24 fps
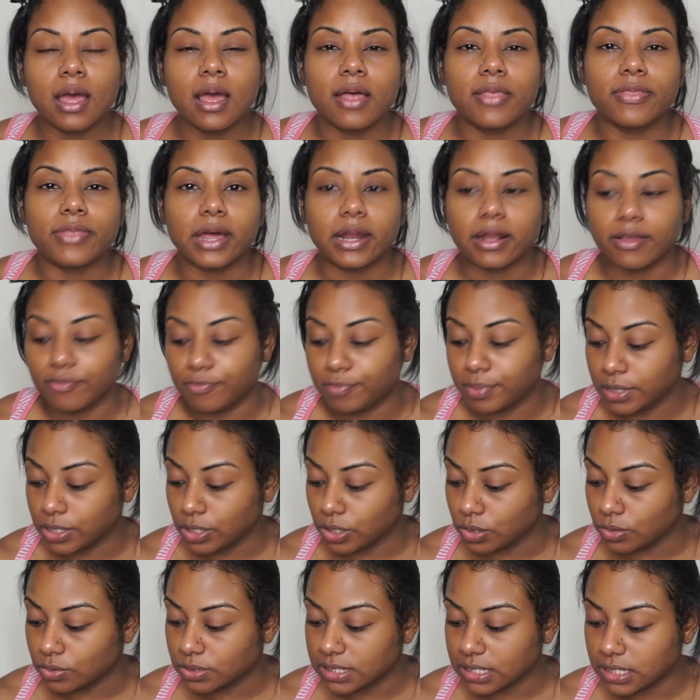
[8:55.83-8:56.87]
that I've been
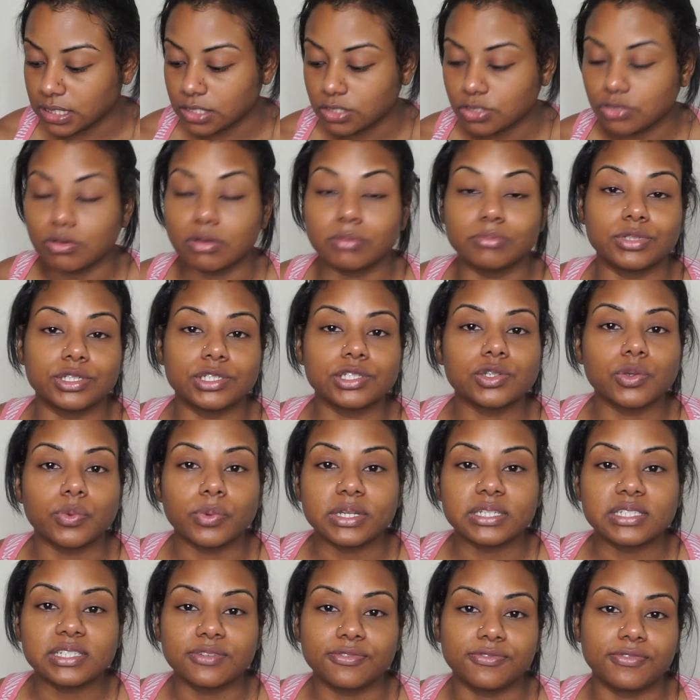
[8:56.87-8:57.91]
using, so I'm just going
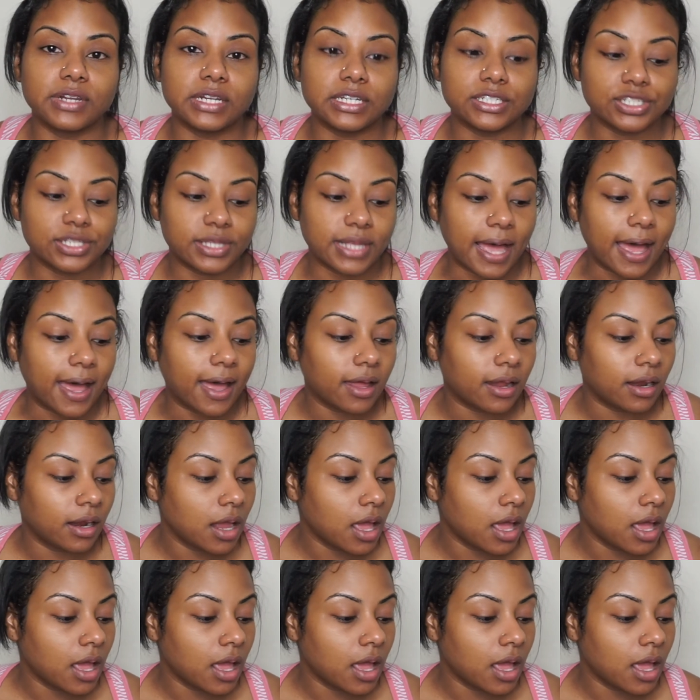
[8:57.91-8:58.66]
to finish that.